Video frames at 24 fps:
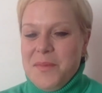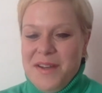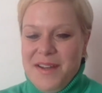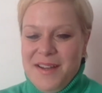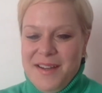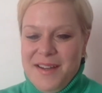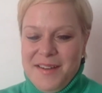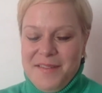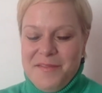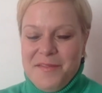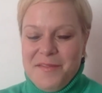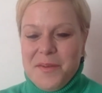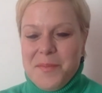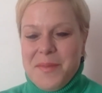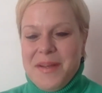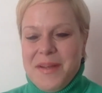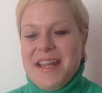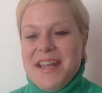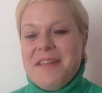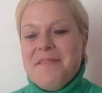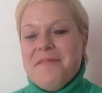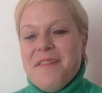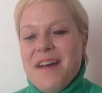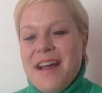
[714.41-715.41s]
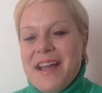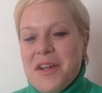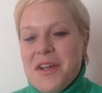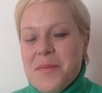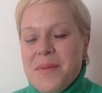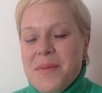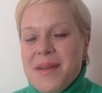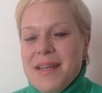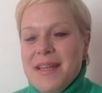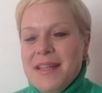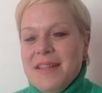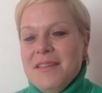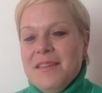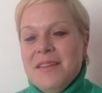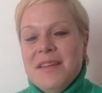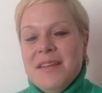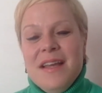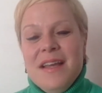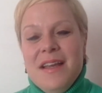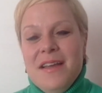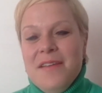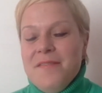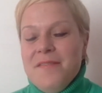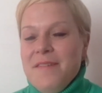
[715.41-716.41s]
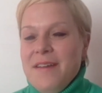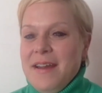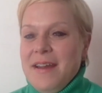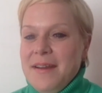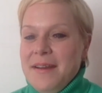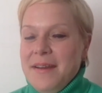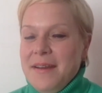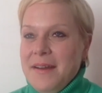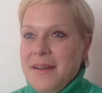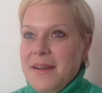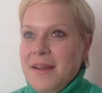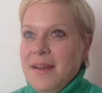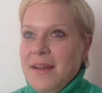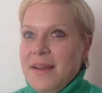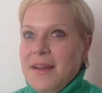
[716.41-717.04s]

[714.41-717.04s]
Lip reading: an environment where